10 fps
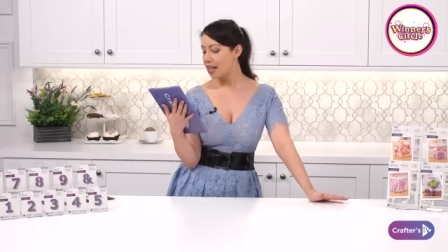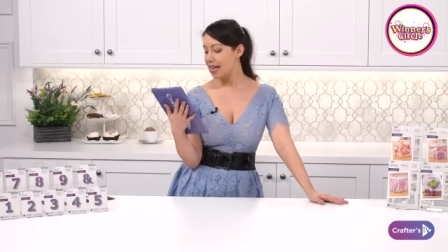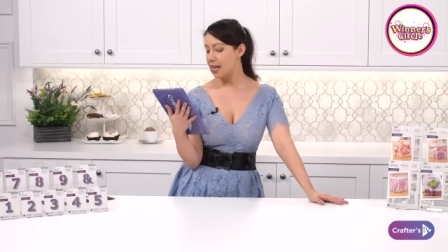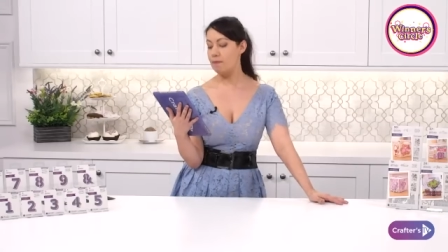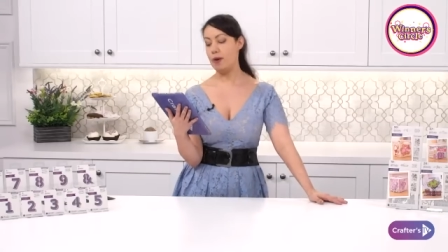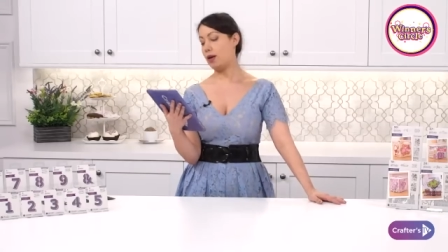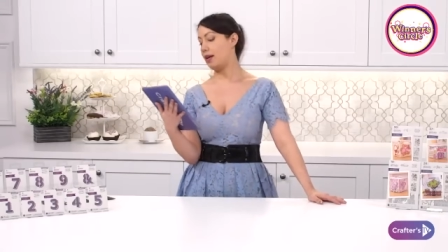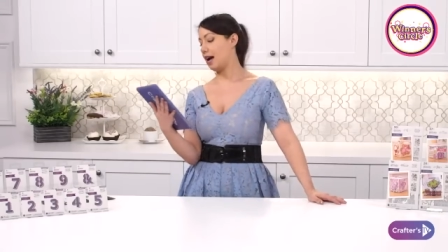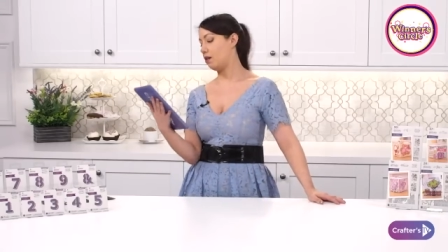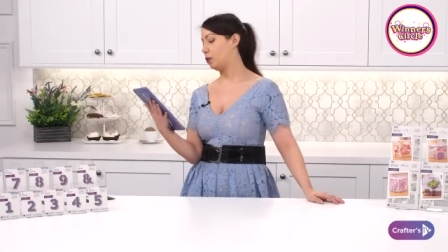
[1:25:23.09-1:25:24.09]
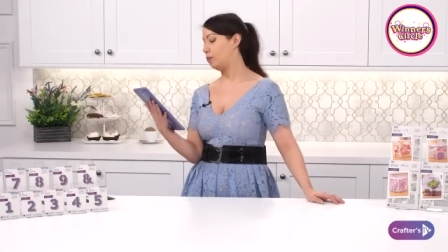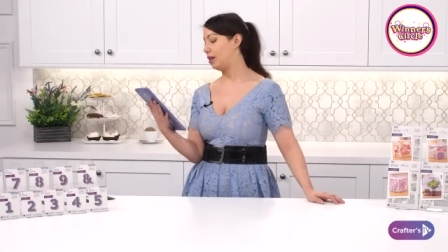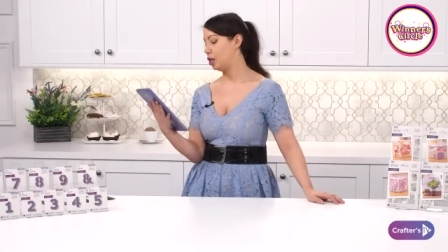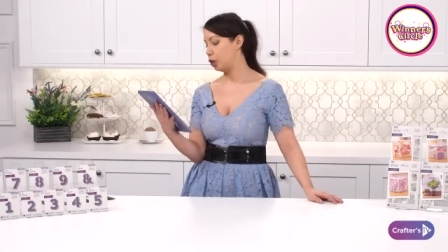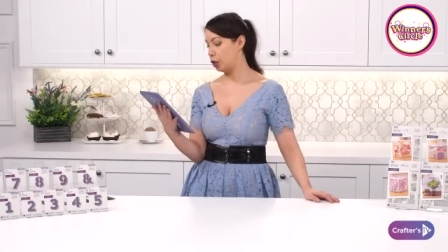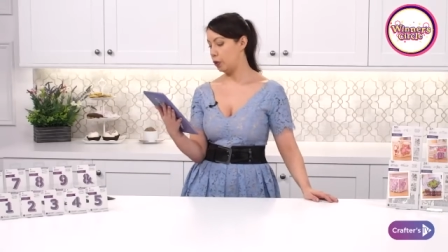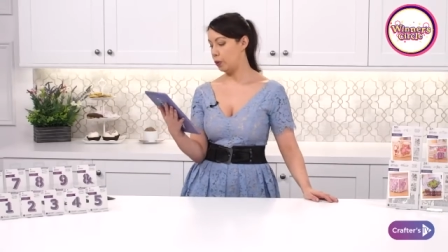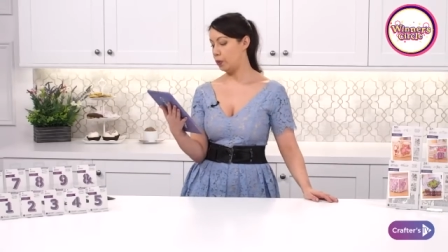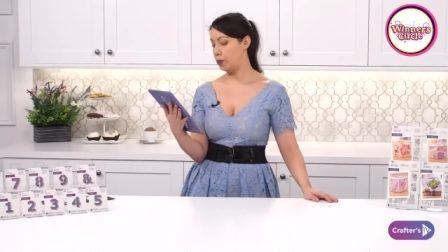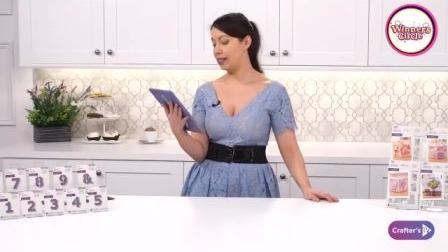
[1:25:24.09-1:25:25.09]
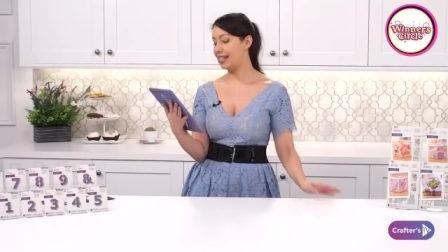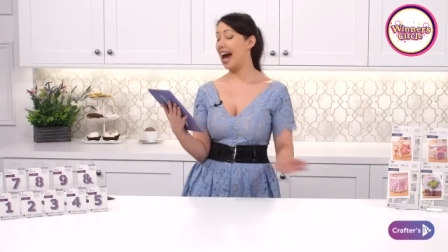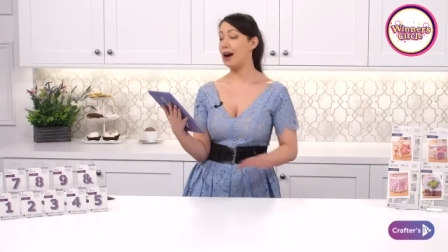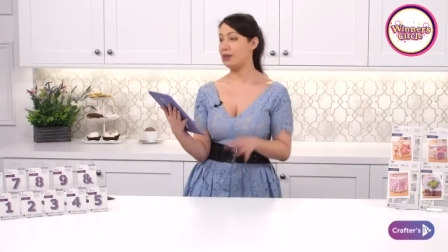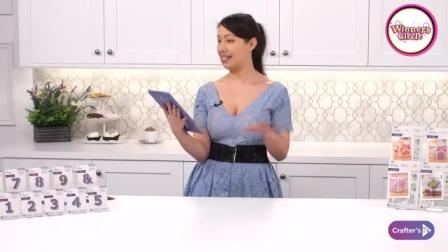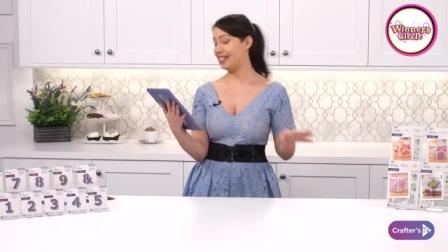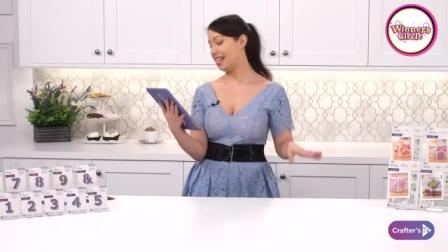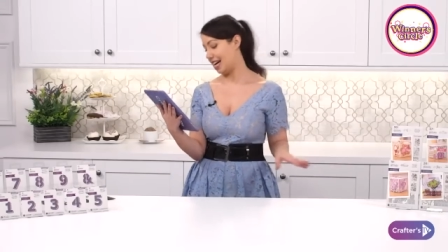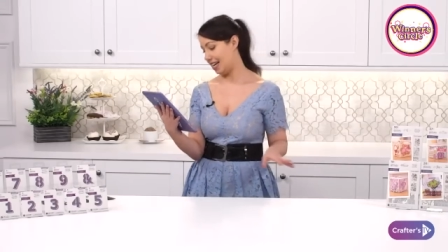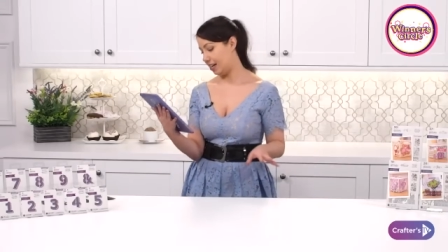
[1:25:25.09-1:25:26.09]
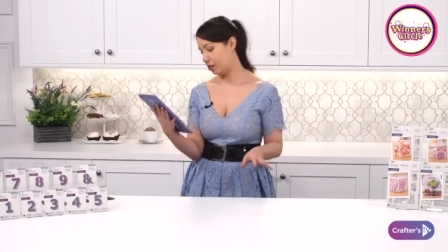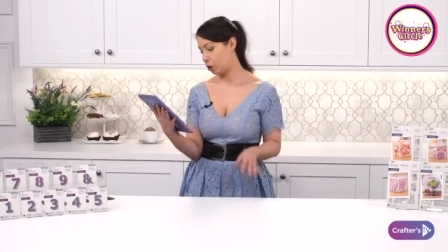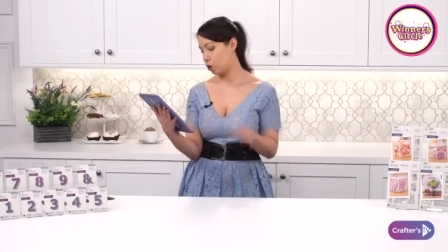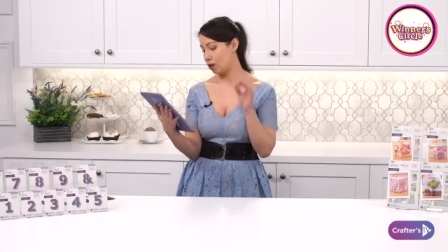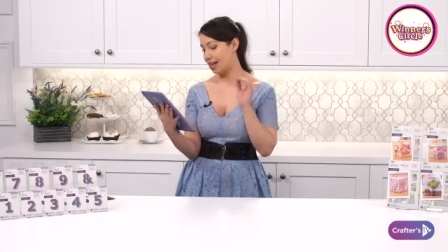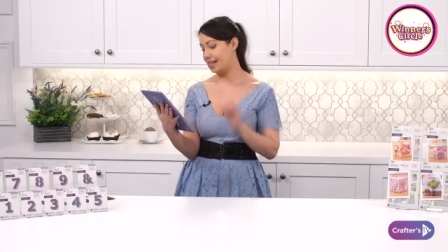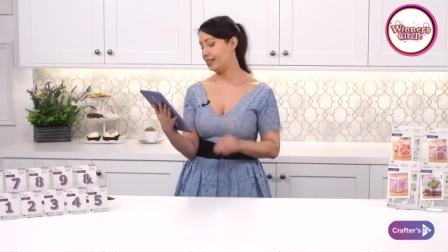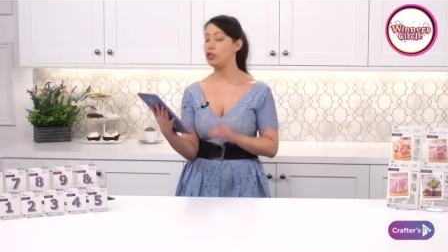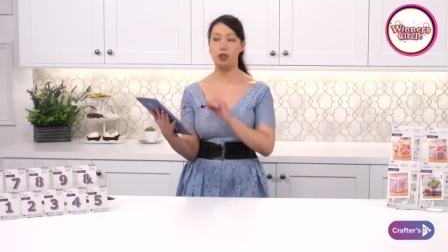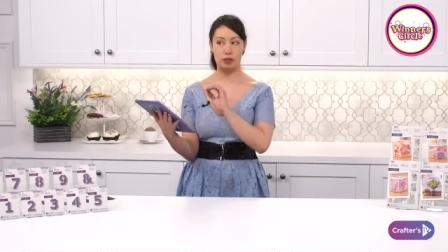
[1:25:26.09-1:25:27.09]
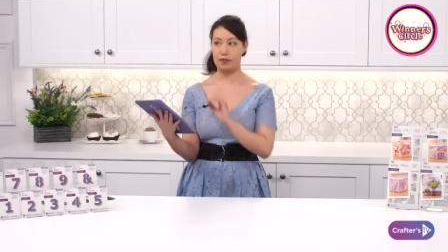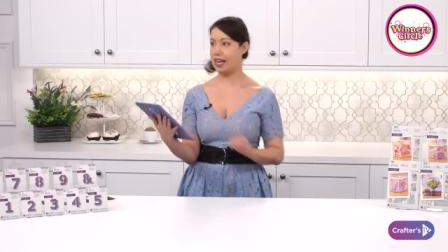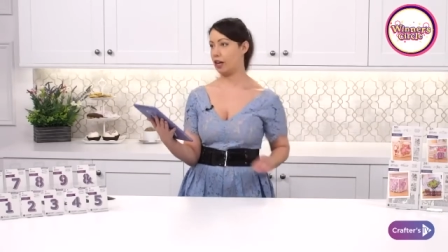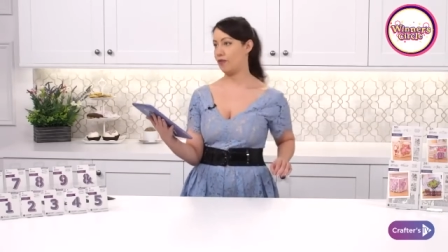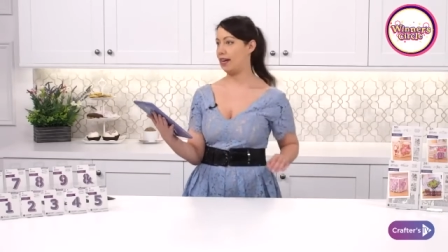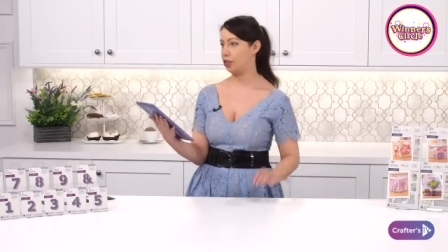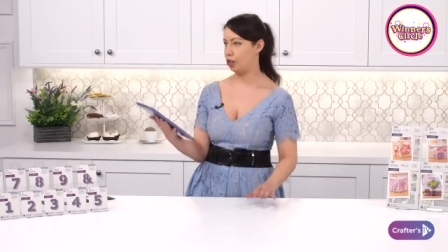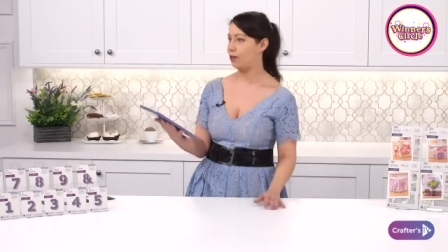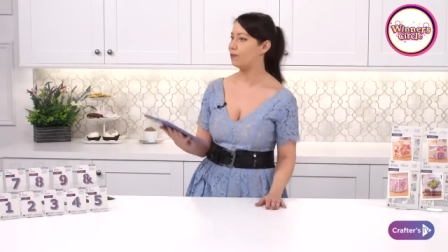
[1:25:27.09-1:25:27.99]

the birdhouse be used outside or is it just for decoration?